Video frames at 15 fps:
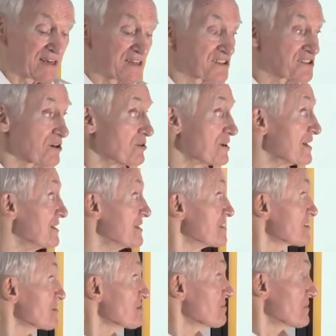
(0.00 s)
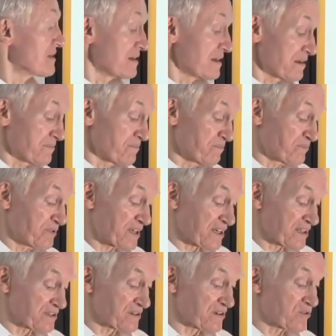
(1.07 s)
So in this uh,
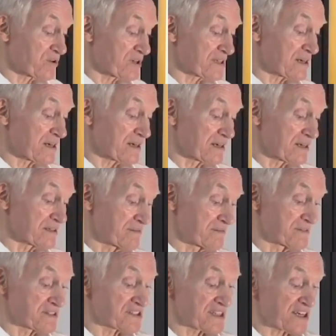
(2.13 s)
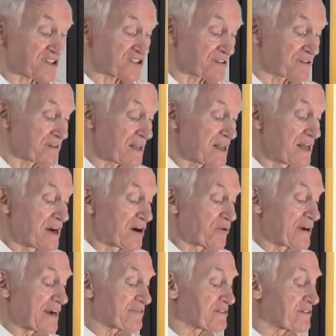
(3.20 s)
particular uh, section,
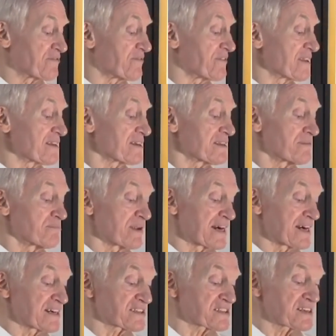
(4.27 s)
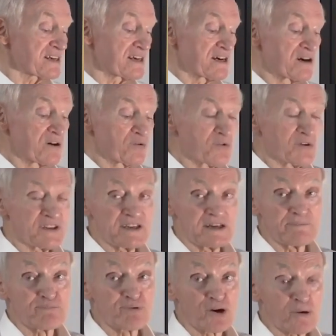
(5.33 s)
we have to fill in the blanks with the
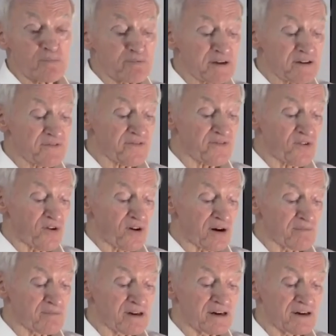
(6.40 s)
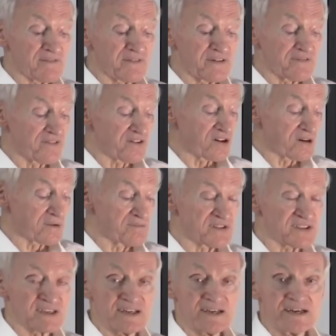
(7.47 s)
appropriate form of the
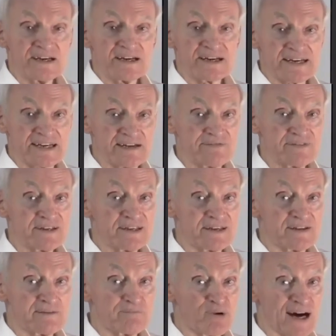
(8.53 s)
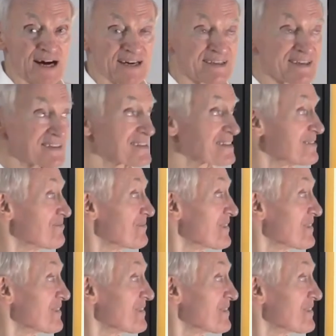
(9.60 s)
verbs given in the brackets.